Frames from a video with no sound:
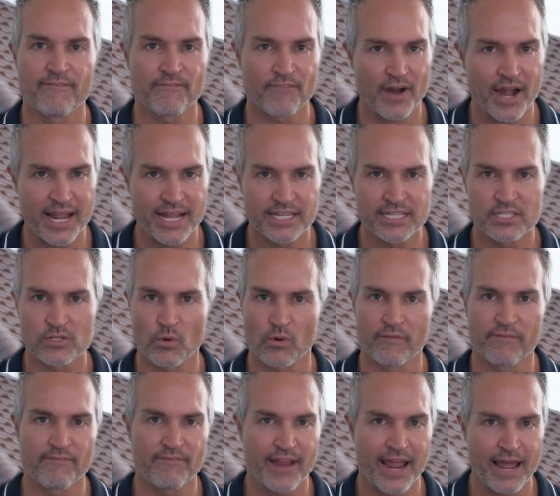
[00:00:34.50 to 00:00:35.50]
friends or
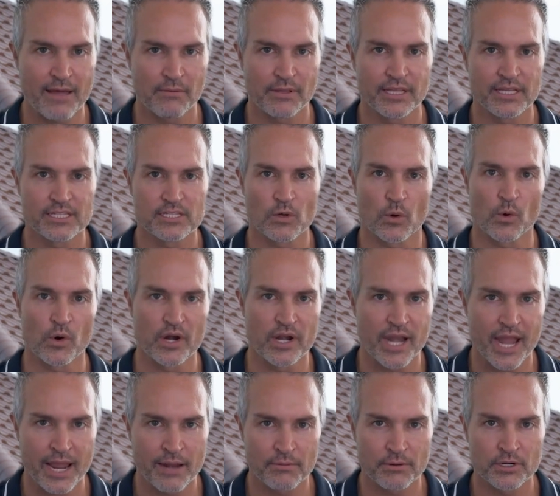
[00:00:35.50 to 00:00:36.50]
families or
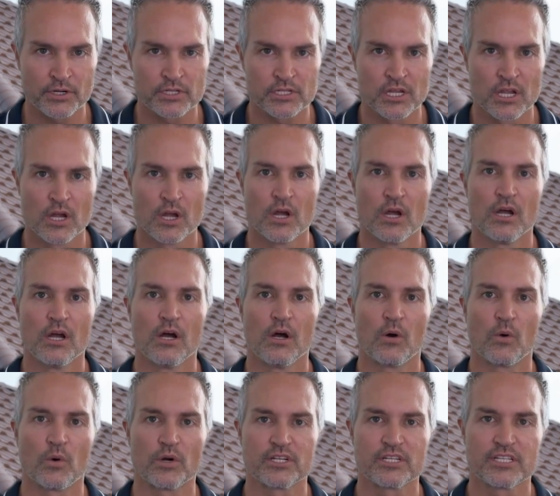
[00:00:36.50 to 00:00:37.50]
neighbors
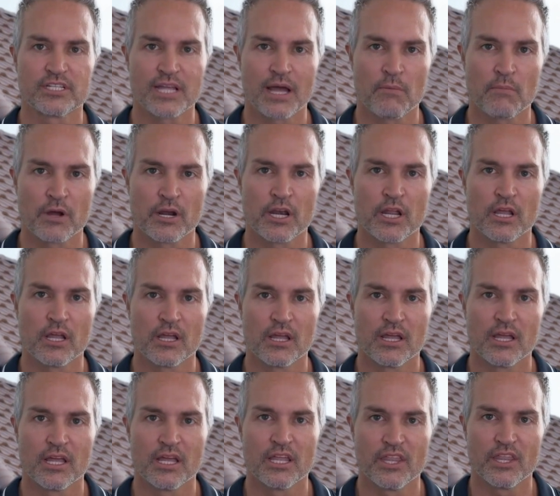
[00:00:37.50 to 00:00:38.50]
or someone
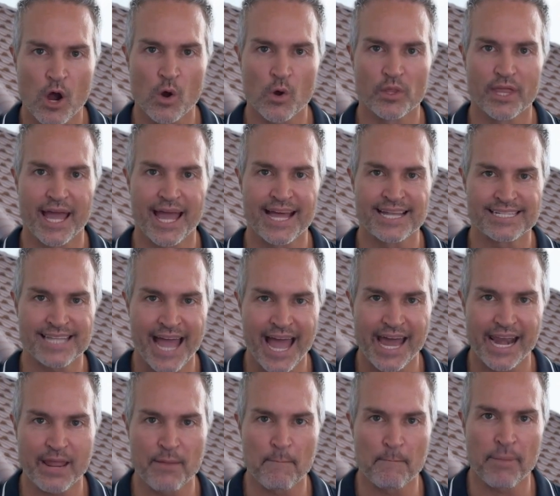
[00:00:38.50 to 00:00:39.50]
that has
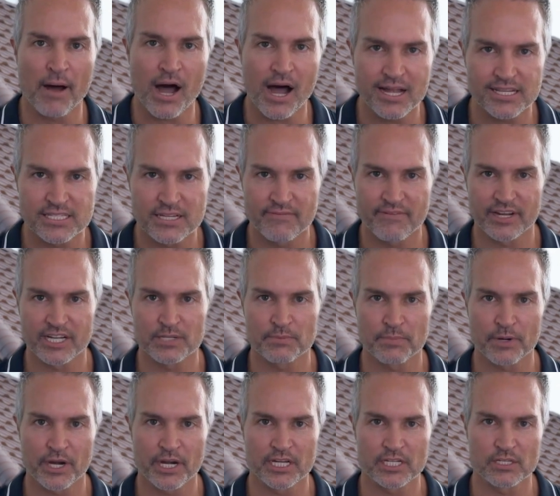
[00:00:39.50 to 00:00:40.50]
had a positive
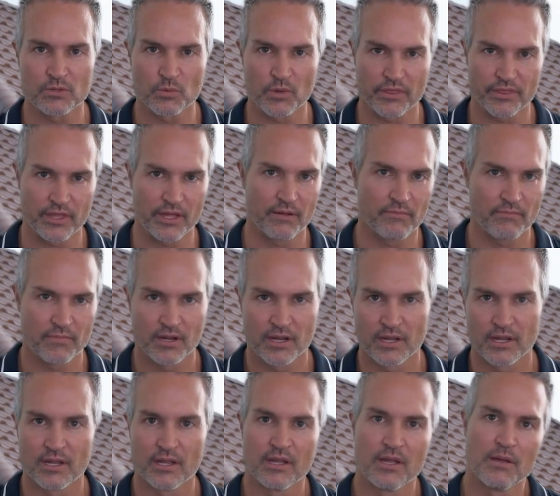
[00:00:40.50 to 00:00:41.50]
experience with them.
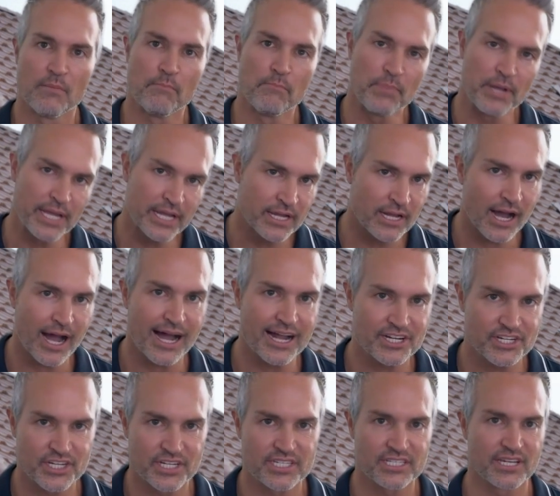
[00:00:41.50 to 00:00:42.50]
Be
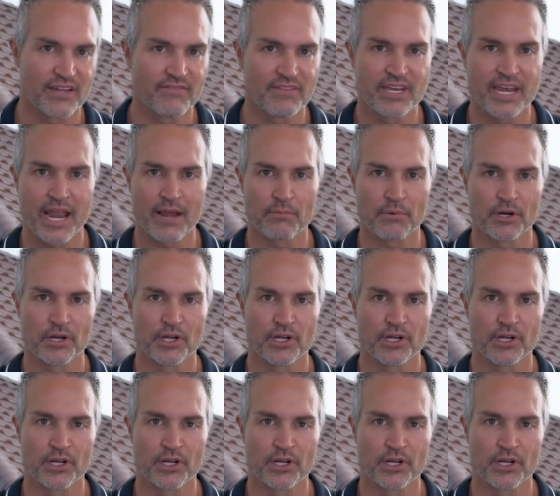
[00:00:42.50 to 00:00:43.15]
cautious of the neighborhood.